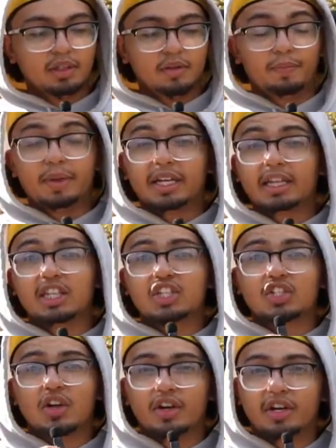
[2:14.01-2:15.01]
of being in the
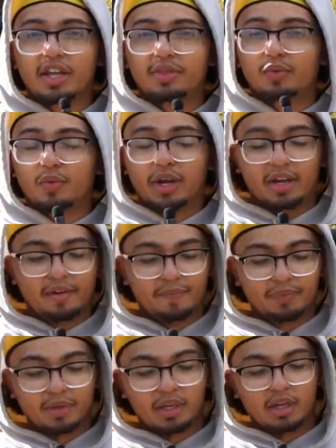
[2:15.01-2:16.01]
sun and the rain,
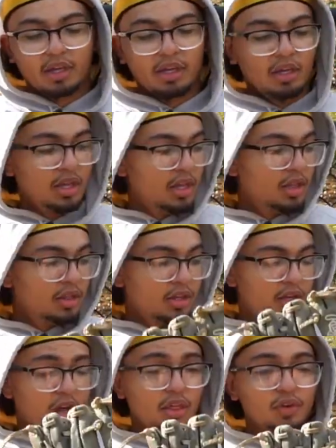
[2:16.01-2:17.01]

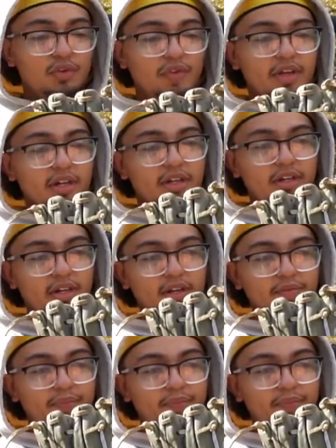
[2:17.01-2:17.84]
the colors faded,